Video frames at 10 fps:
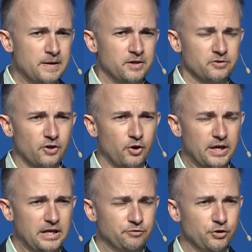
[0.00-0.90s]
So
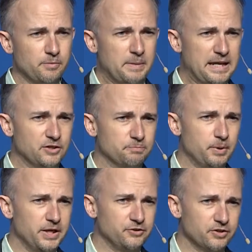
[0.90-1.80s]
any of you that manage
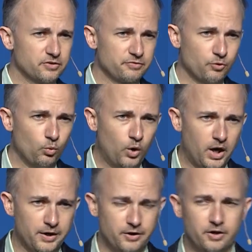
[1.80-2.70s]
budgets for
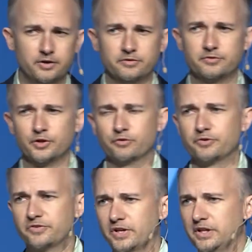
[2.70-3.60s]
water for your
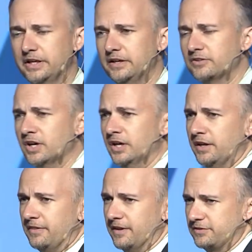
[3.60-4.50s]
facilities,
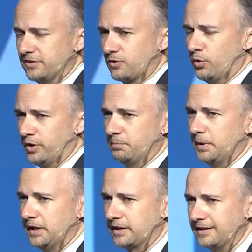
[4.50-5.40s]
this is going to
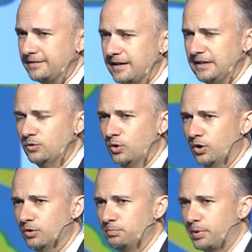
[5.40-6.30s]
be a
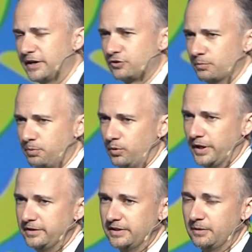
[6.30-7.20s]
continual pressure
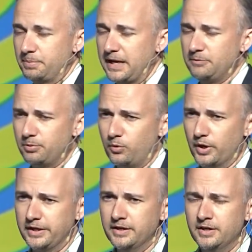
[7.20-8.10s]
point and a pain
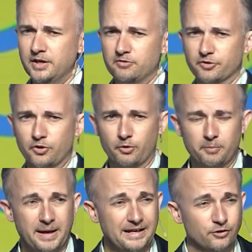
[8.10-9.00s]
point for the
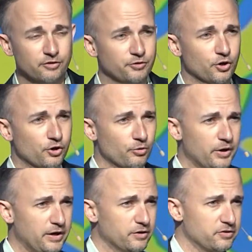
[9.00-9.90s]
remainder of your
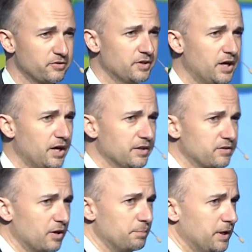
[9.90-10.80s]
careers. It's
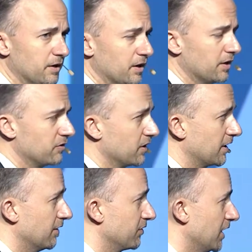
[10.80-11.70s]
going to be a
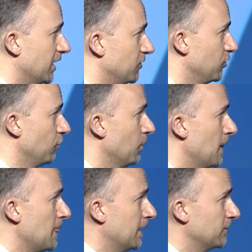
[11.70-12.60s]
significant issue.
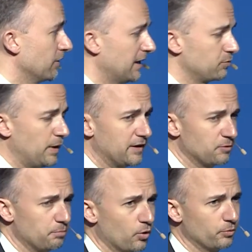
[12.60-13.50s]
So that's why it's
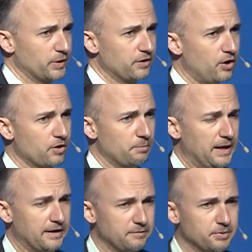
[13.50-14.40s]
important we talk
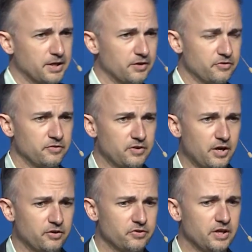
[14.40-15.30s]
about it, because of the
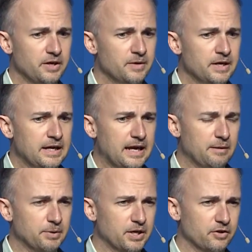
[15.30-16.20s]
scarcity
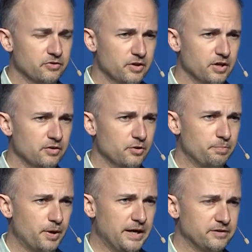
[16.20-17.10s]
and because the
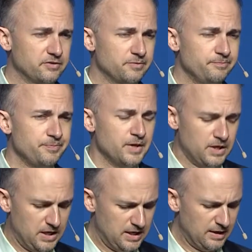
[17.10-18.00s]
price.
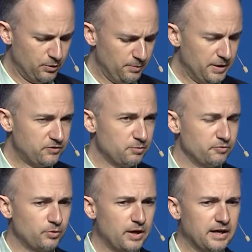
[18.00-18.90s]
I will mention
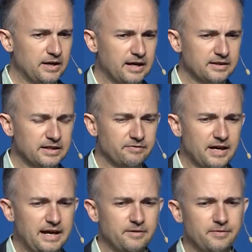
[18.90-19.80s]
before I leave
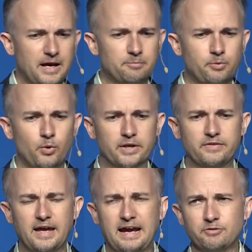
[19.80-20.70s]
that point,
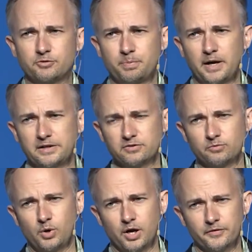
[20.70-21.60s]
the average price of
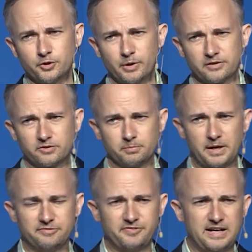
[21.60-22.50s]
water in the U.S. is
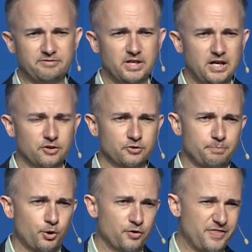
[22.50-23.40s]
about $5
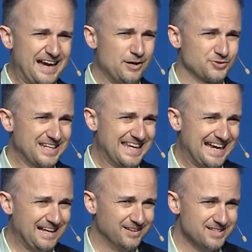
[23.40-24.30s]
per 1,000
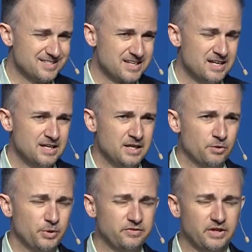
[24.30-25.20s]
gallons.
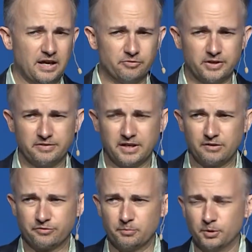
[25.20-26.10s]
We see
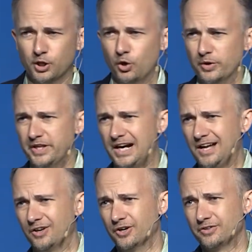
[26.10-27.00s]
everything from below
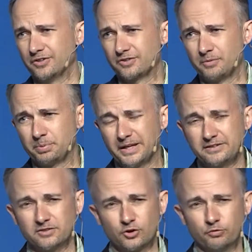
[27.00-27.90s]
$1 to some
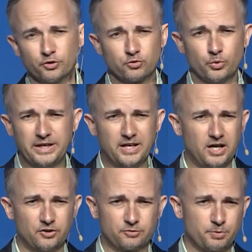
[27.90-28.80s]
places over $20
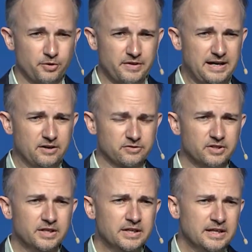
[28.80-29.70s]
per 1,000.
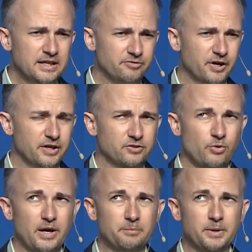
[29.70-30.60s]
It varies
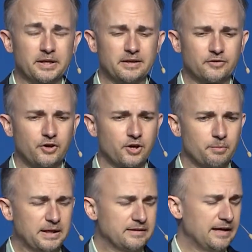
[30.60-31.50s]
quite a bit, and I'll talk
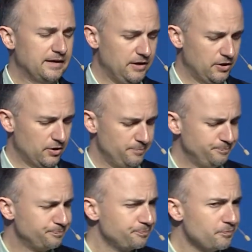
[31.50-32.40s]
about that here
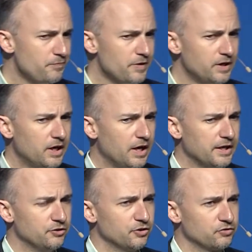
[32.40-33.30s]

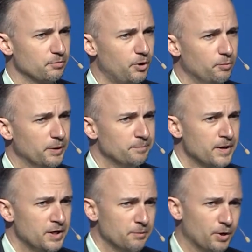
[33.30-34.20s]
in just a moment.
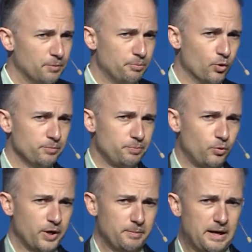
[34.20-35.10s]
But an important
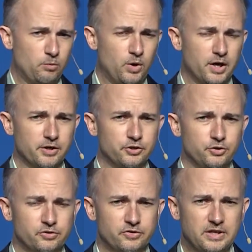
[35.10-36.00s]
point about water
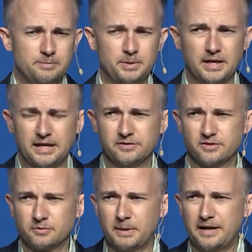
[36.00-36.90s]
use is the EPA
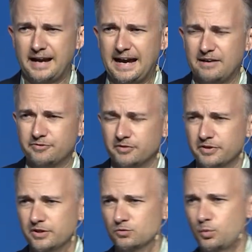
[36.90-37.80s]
says about half of
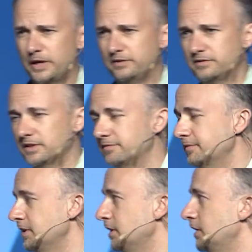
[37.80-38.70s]
it is wasted.
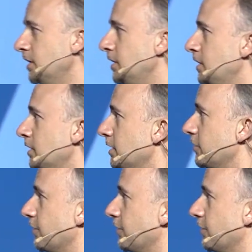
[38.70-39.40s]
So